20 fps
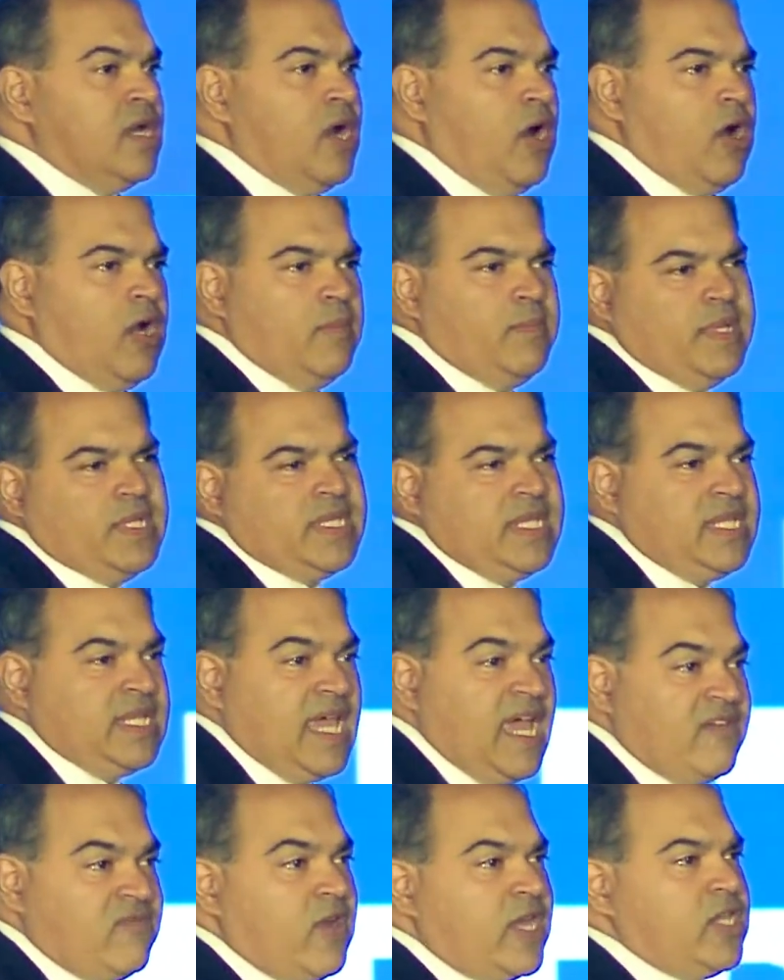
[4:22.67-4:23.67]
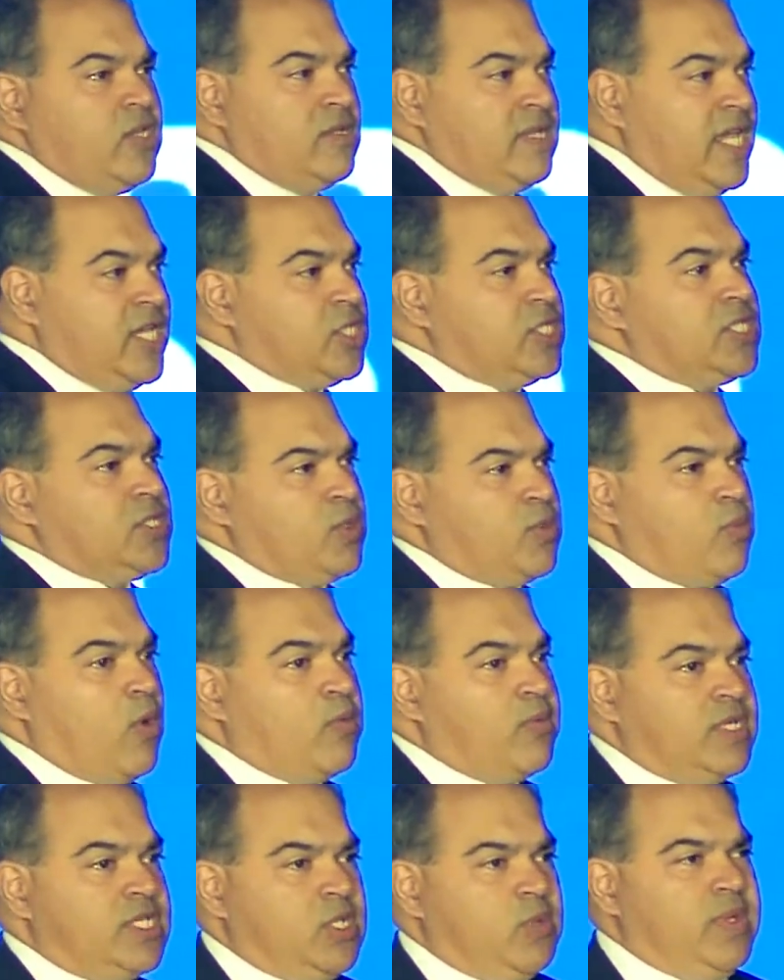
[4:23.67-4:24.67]
our ability to have regulations with what
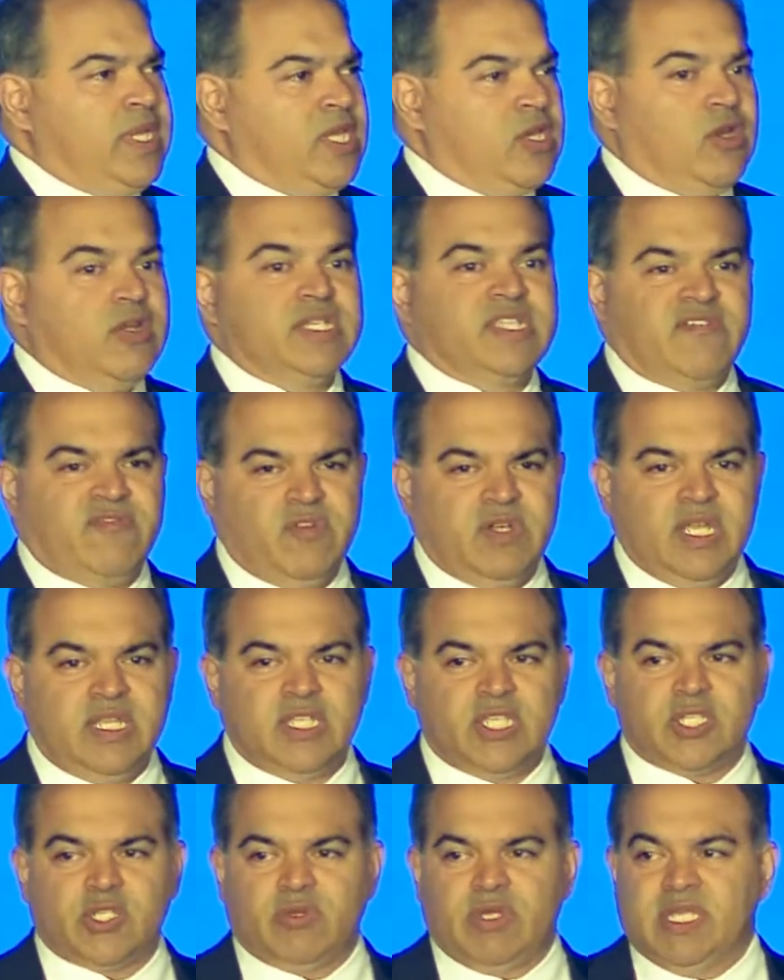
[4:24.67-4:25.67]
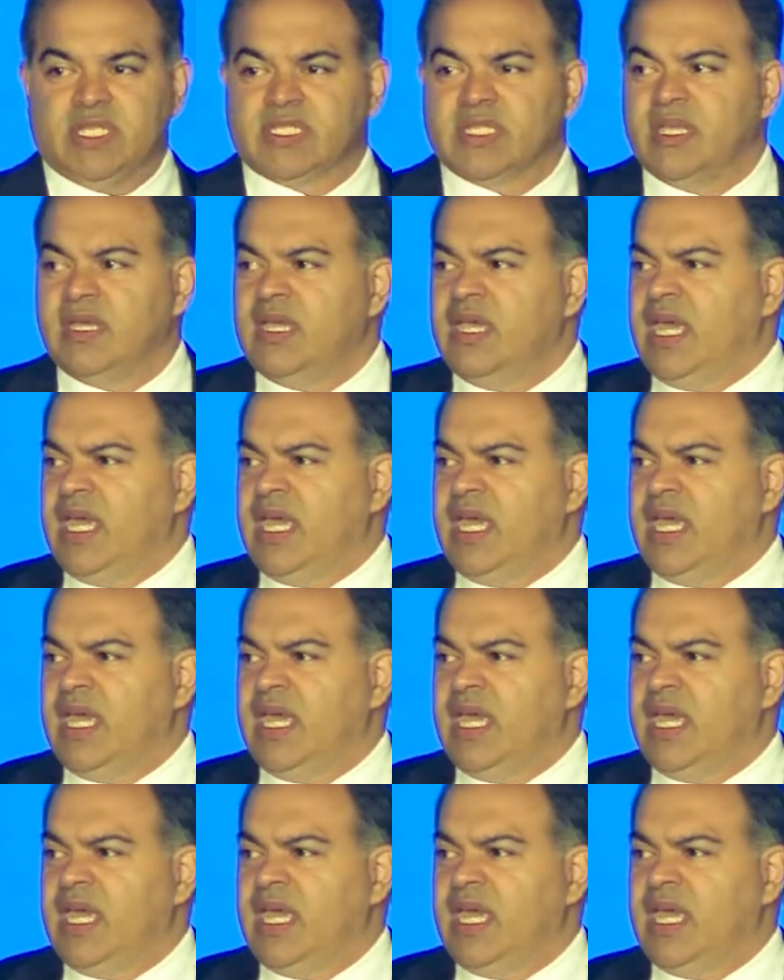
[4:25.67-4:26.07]
we're doing in our different industries.